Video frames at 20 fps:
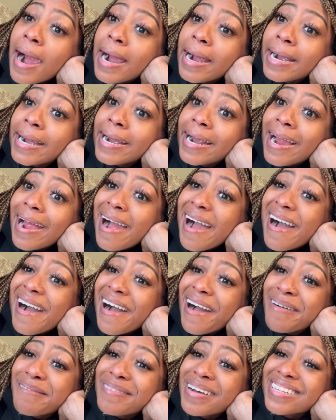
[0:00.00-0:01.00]
yeah,
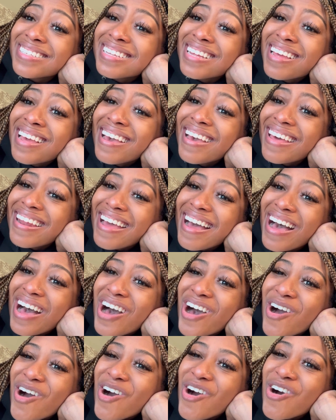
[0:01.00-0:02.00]
I'm about to head
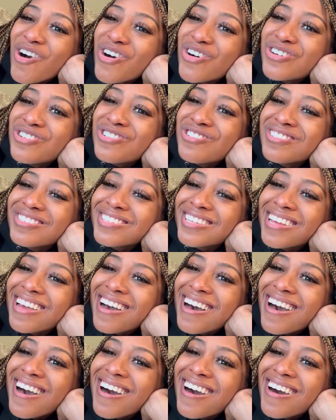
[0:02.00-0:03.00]
out,
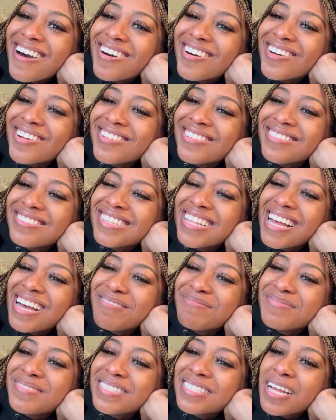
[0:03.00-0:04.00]
yo.
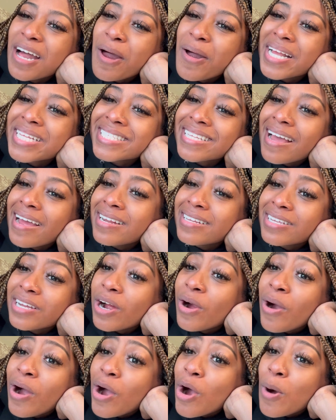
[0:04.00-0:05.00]
I'm so excited to
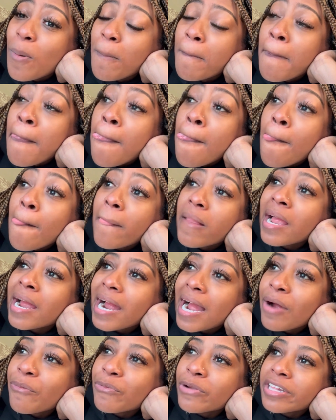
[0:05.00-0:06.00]
go home.
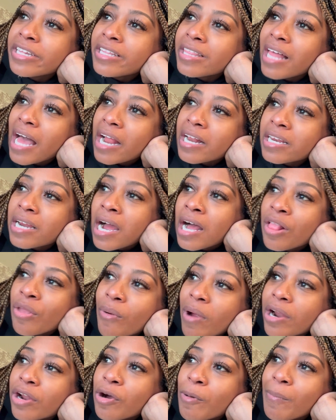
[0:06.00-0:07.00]
Like, I really like
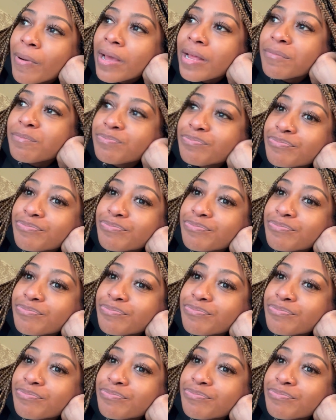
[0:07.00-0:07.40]
Colorado, but